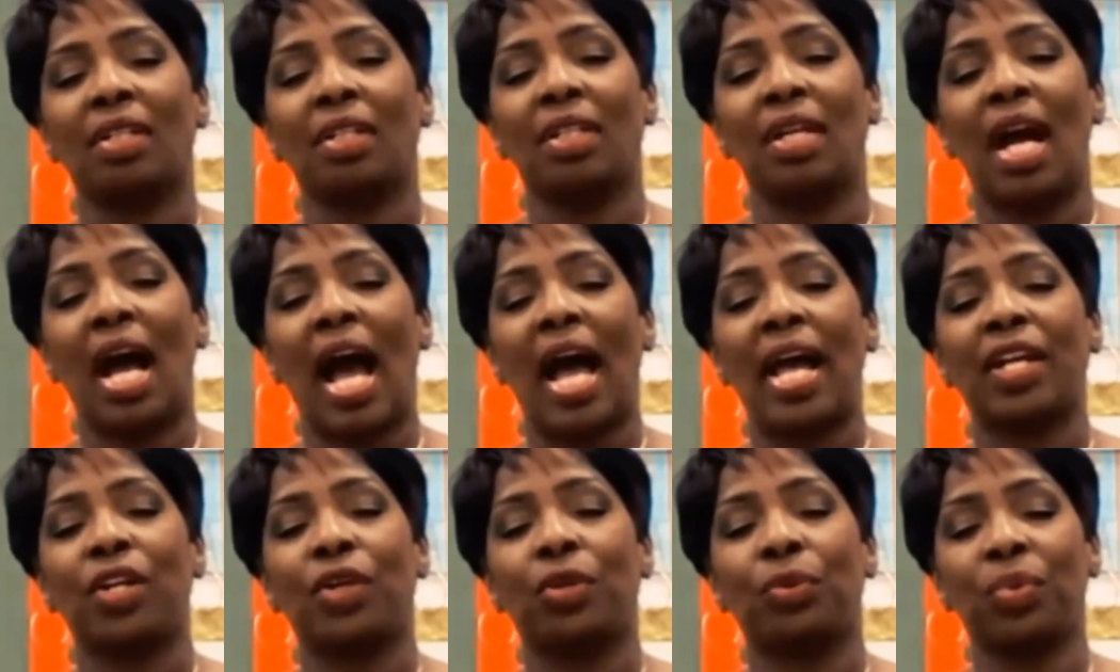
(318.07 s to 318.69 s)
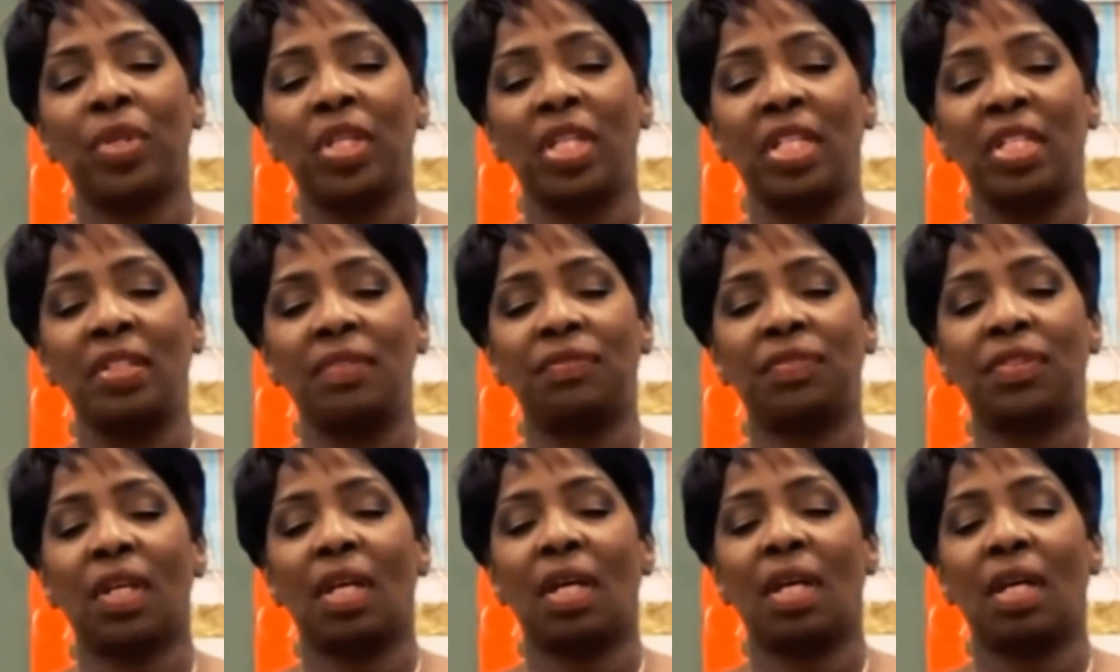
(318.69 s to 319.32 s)
I
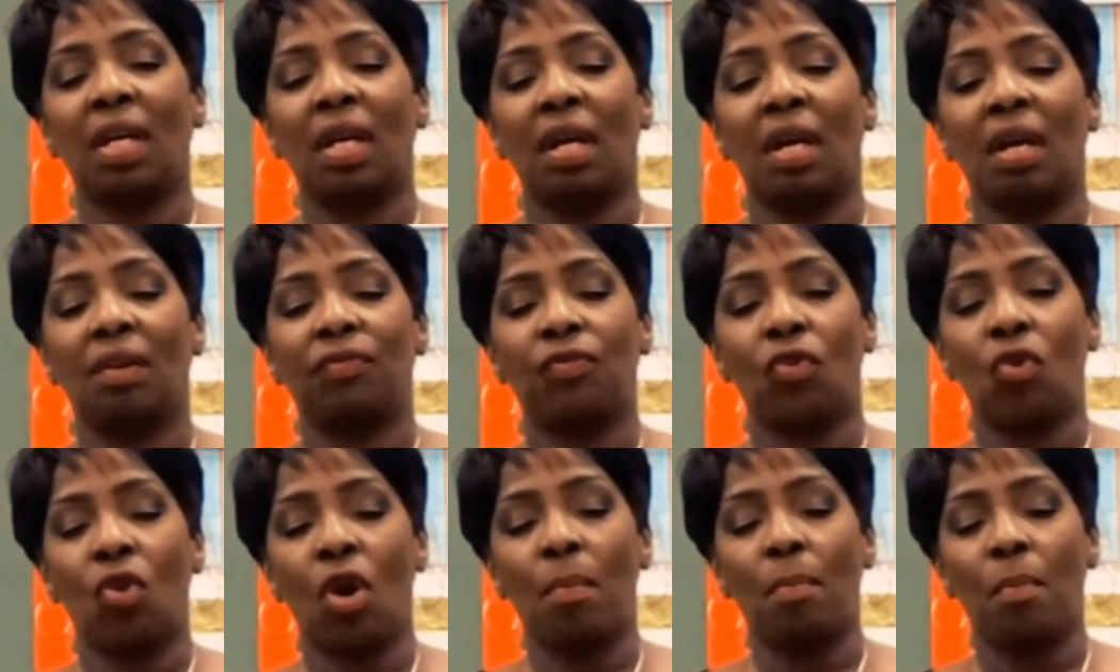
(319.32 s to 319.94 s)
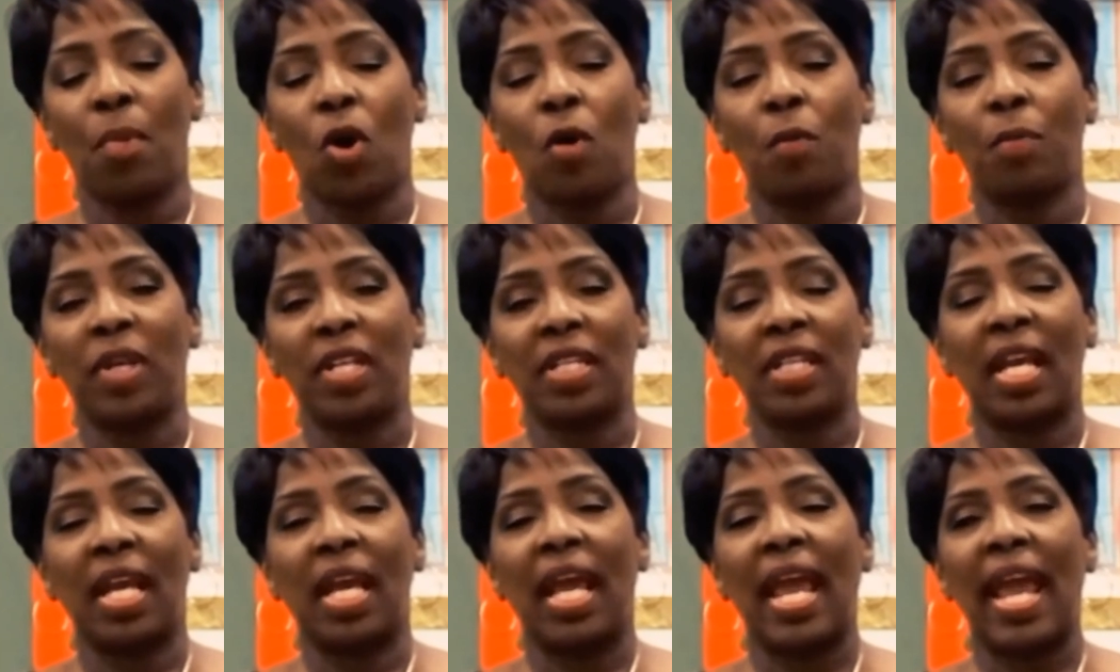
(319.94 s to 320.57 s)
grieved for a
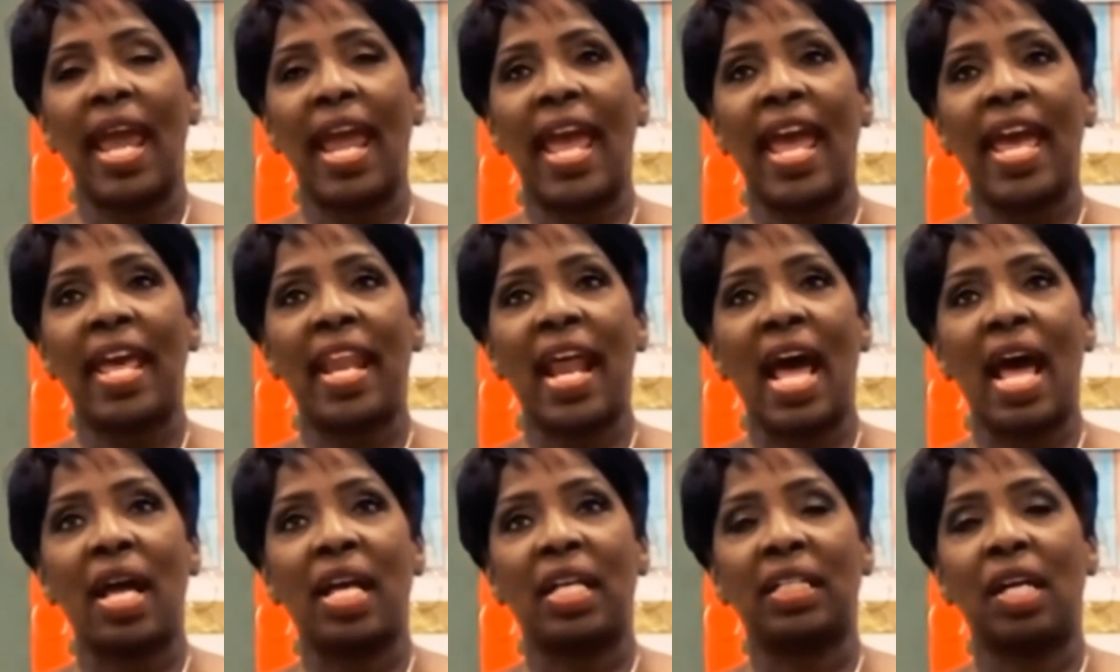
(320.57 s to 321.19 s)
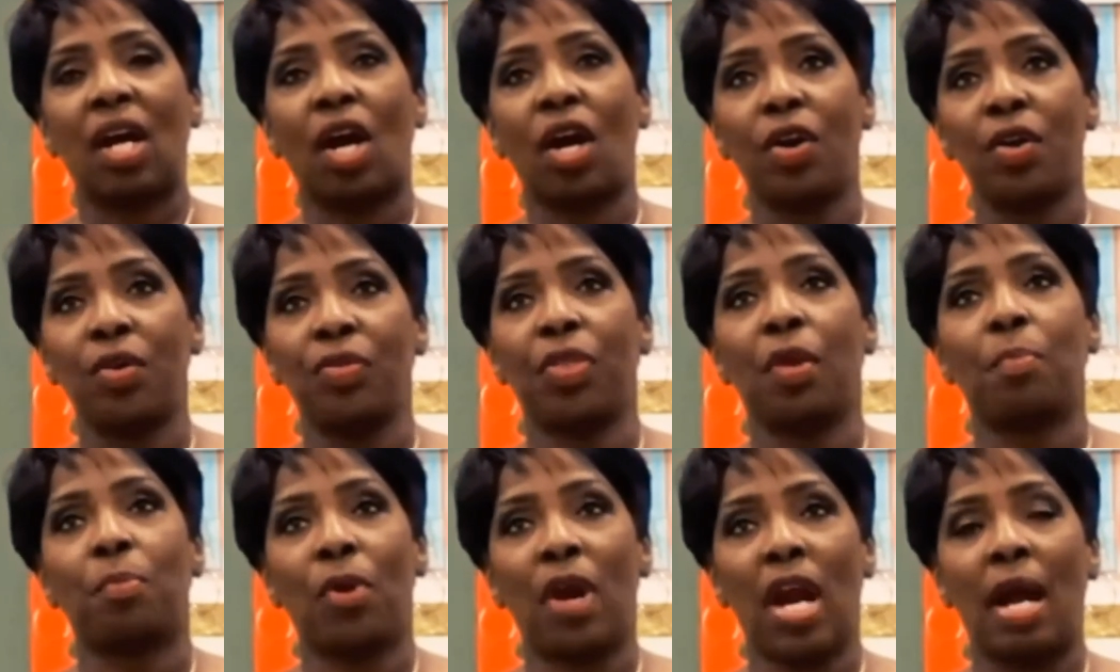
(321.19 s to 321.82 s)
moment and I heard
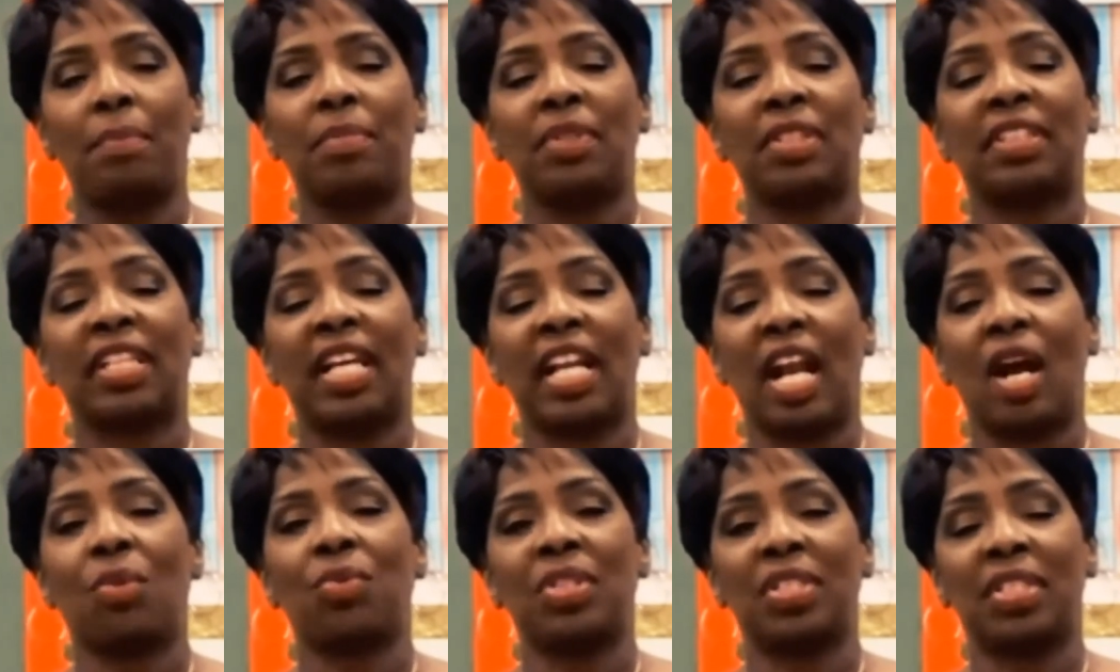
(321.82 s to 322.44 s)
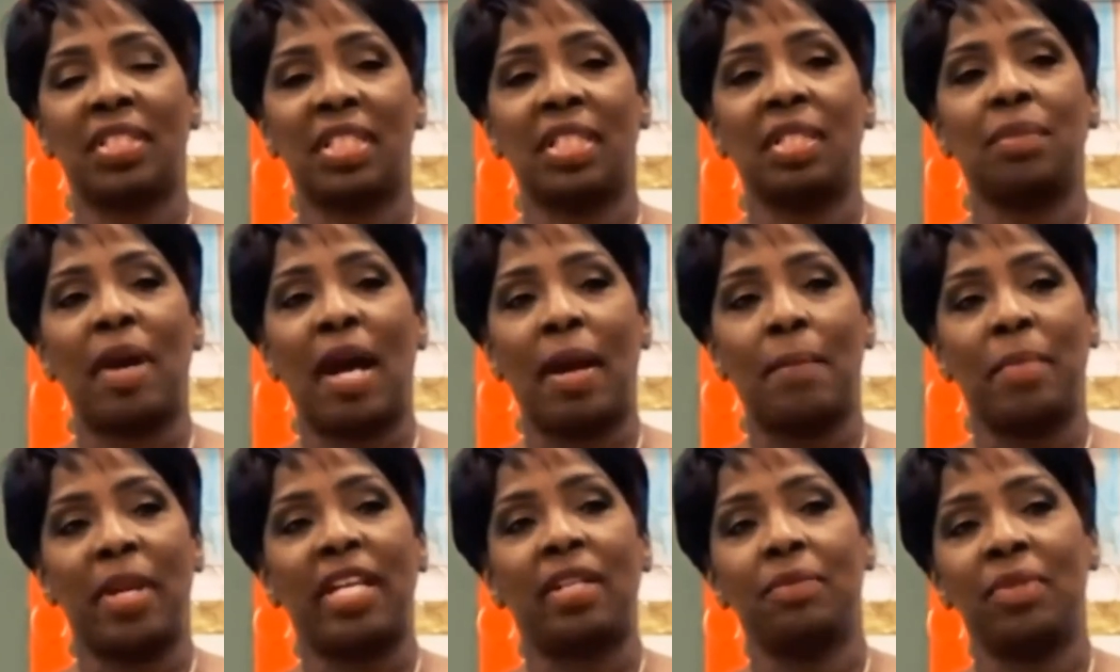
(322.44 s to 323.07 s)
the promise that I would see my
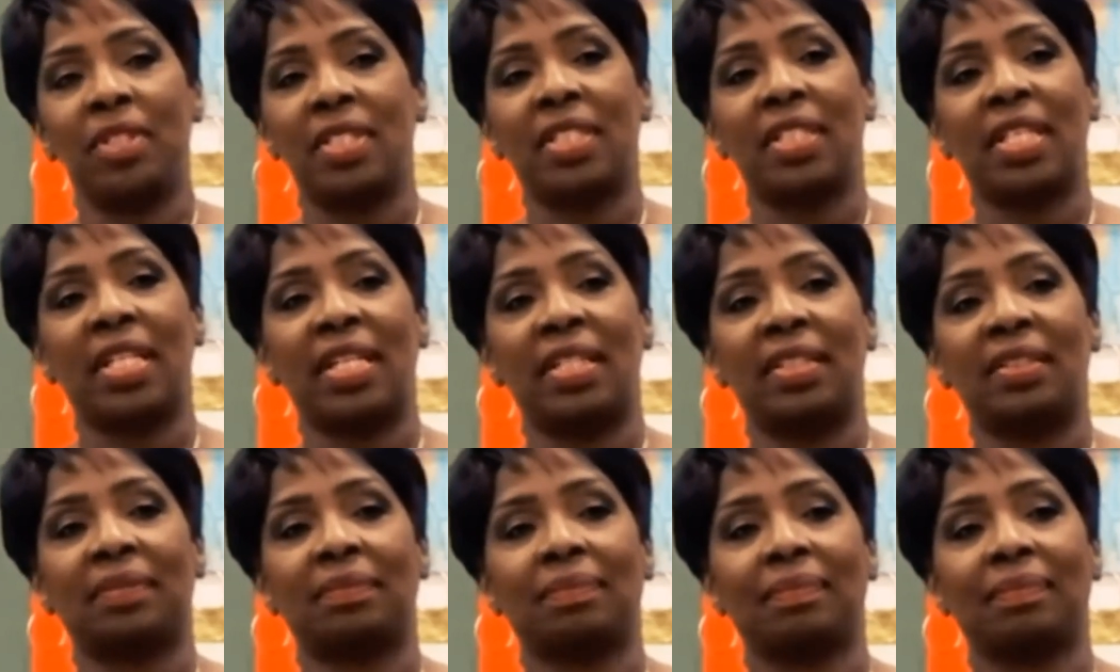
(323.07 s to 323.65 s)
babies again.